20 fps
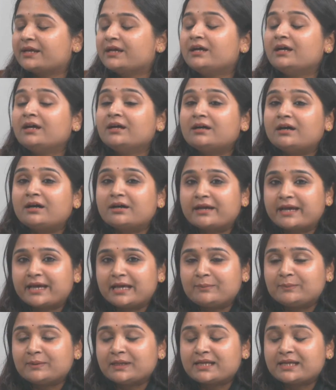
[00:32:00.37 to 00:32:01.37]
Our
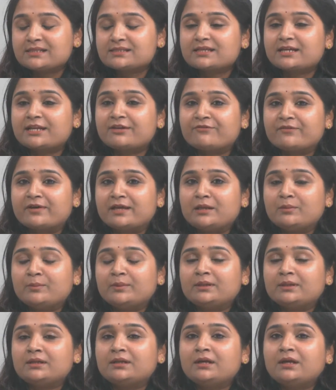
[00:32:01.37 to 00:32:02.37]
helplines are available,
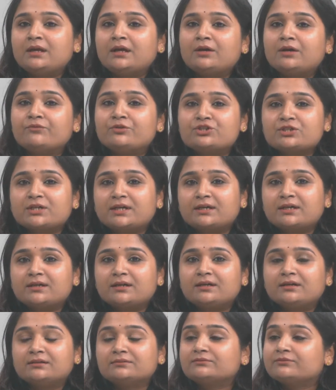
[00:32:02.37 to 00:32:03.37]
which are
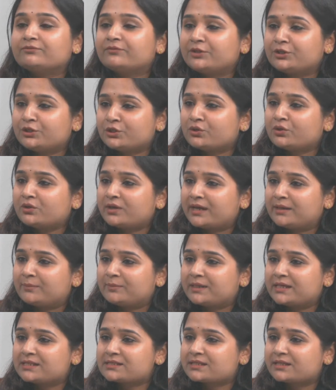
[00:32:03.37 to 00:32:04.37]
video helplines
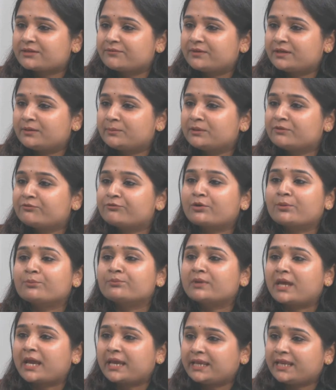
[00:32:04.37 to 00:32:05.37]
are available from
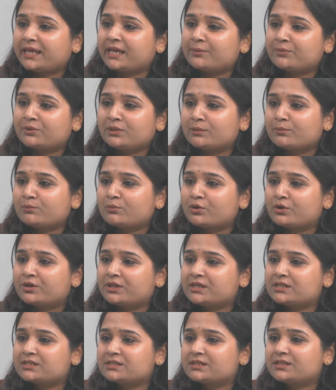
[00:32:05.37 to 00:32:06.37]
9 a.m. in the morning
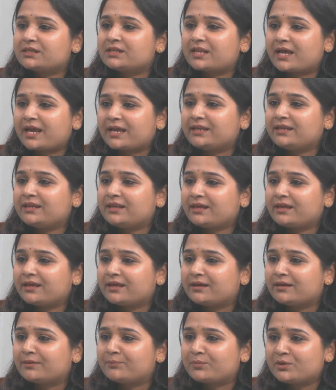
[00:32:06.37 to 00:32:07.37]
till 9
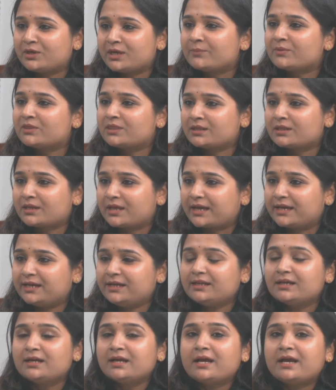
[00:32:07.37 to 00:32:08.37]
p.m. in the night.
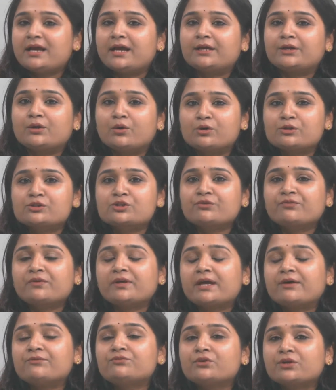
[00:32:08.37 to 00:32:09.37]
And also we have
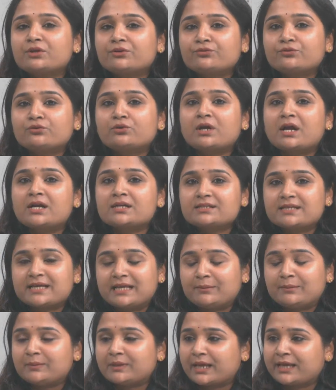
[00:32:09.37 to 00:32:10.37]
24 hours
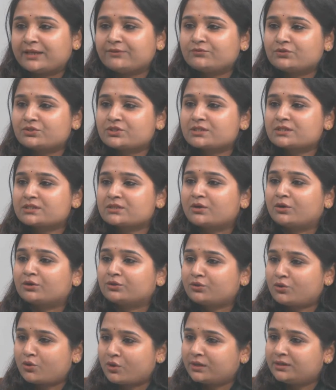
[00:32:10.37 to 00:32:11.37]
helpline which is on
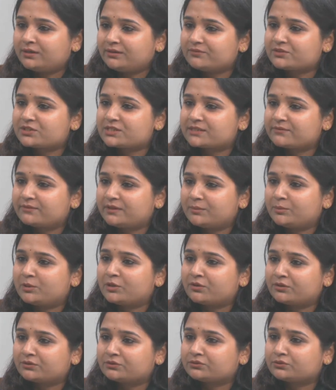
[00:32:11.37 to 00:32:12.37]
call, which is available on
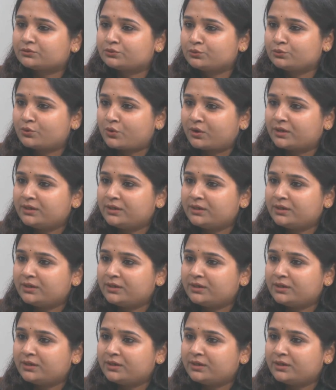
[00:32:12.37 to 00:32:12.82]
through call.